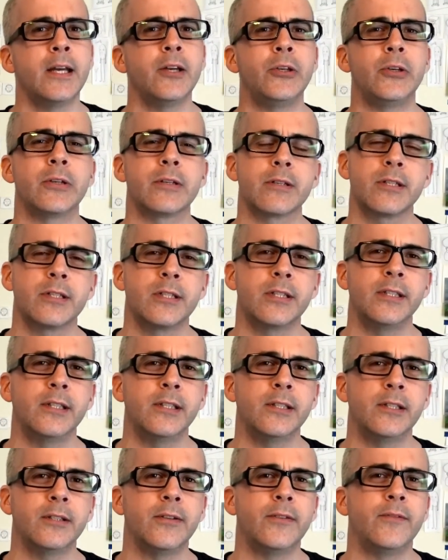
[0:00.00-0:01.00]
you're
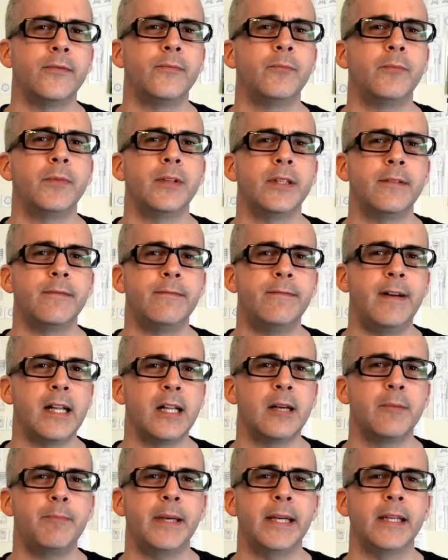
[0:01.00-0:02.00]
still
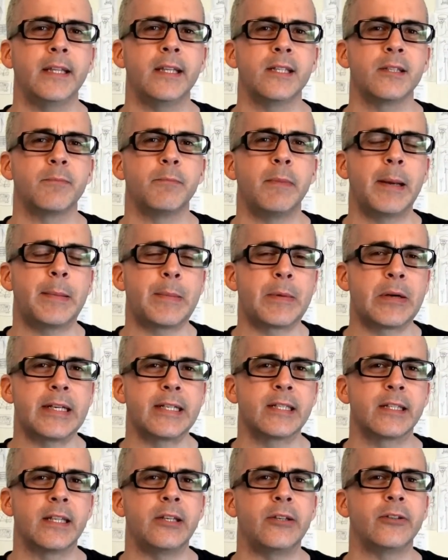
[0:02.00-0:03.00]
developing these
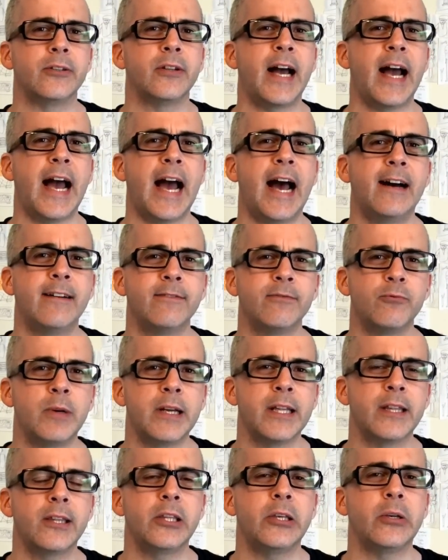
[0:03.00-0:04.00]
memories that you'll have
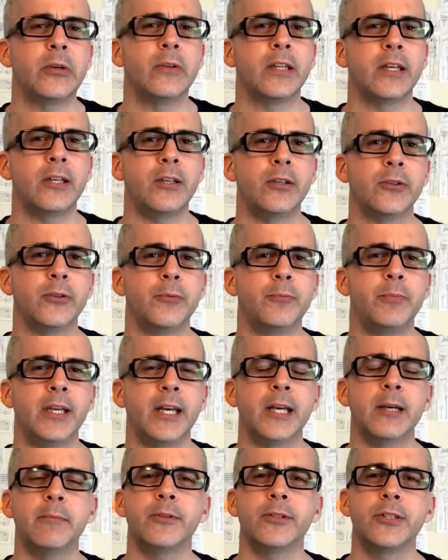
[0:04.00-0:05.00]
with you, that you'll
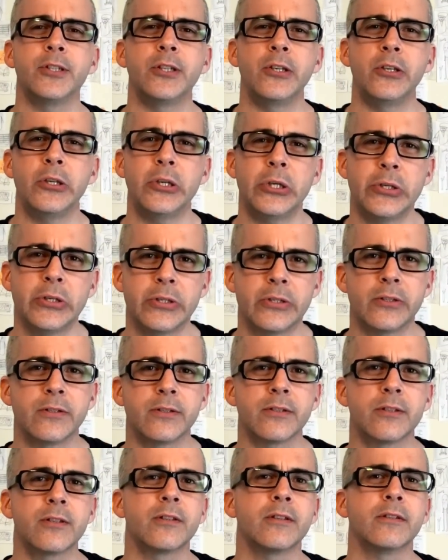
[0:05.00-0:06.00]
be able to
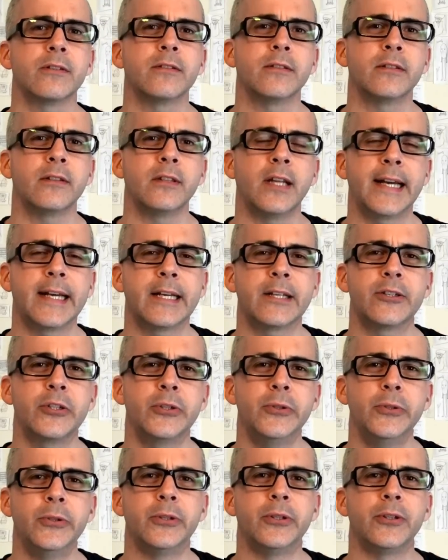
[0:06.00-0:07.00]
use like a
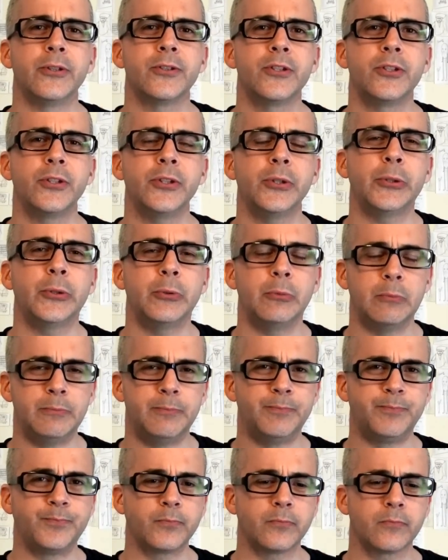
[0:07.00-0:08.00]
tool to
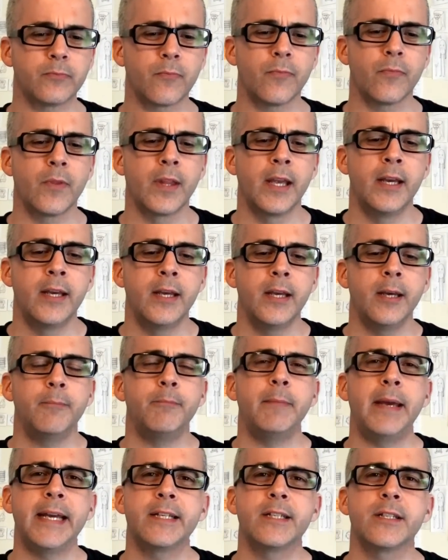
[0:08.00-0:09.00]

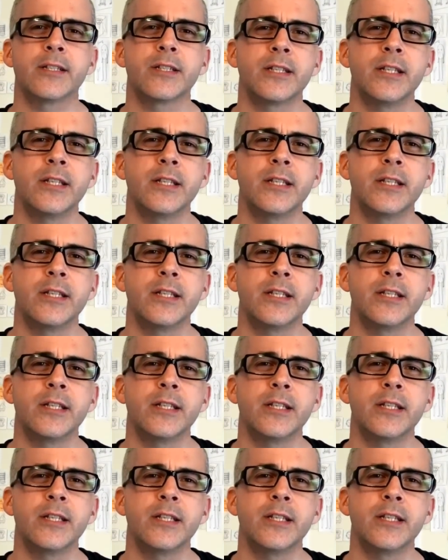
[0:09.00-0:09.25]
make